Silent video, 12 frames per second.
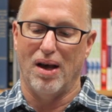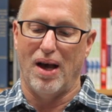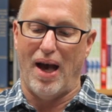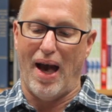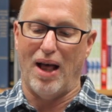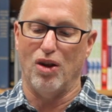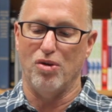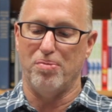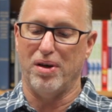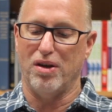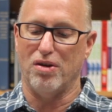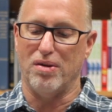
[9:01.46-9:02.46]
hallowed
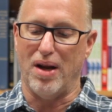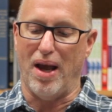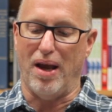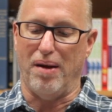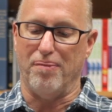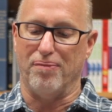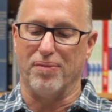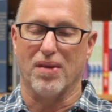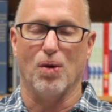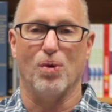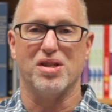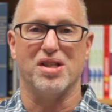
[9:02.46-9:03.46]
be your name.
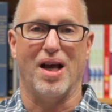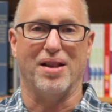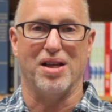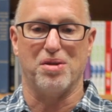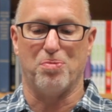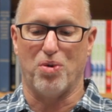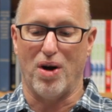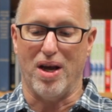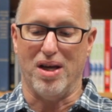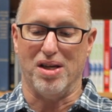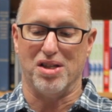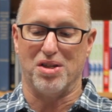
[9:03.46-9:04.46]
What's that? That's
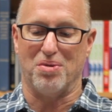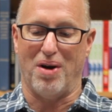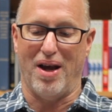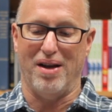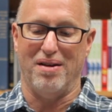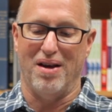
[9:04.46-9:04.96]
praise, right?